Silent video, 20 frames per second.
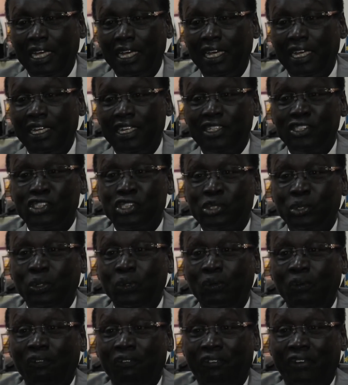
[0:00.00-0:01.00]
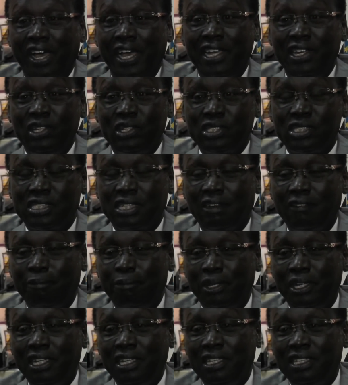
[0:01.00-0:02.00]
and so you find yourself
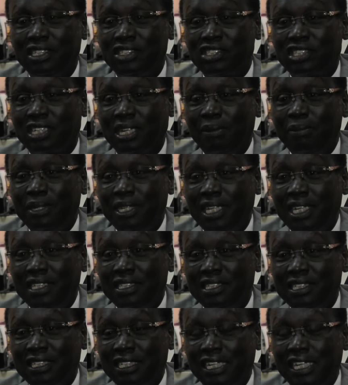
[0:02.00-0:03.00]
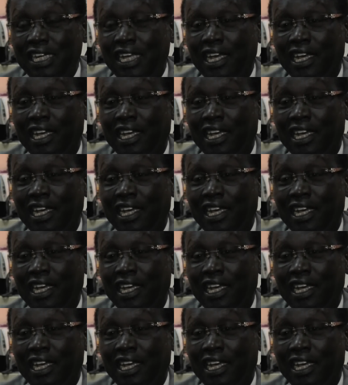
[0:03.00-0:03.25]
being discriminated in